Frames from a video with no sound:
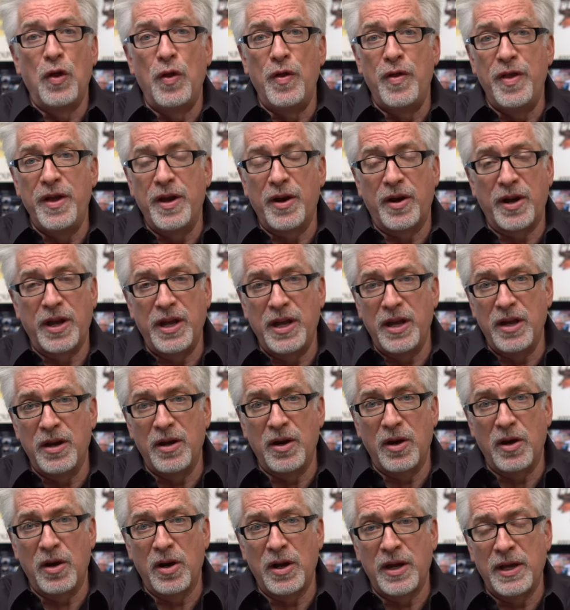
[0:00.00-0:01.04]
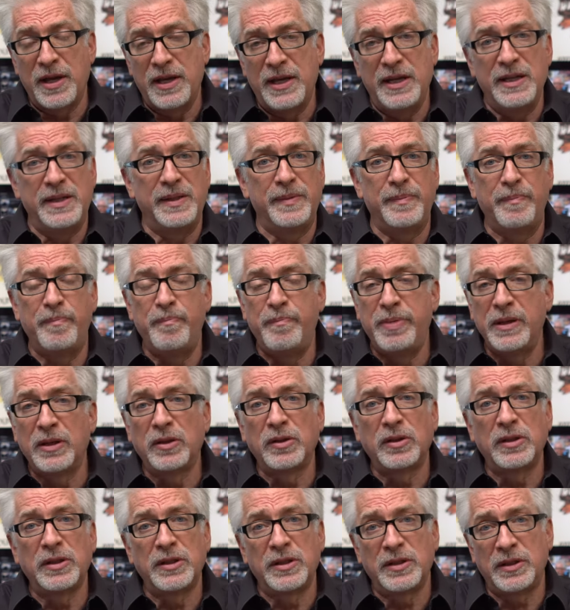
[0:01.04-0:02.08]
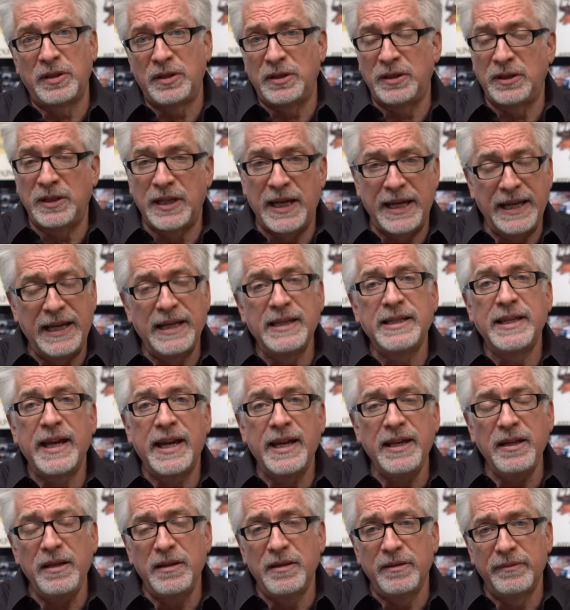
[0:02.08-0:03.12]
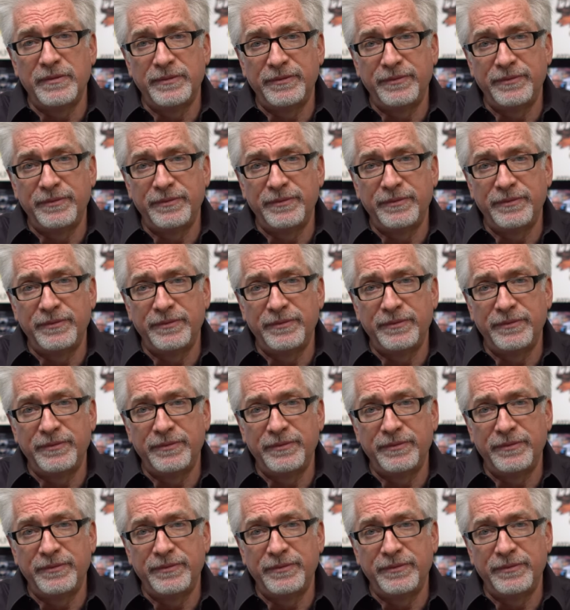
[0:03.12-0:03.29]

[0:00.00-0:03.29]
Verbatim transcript: Their gear is built like a tank.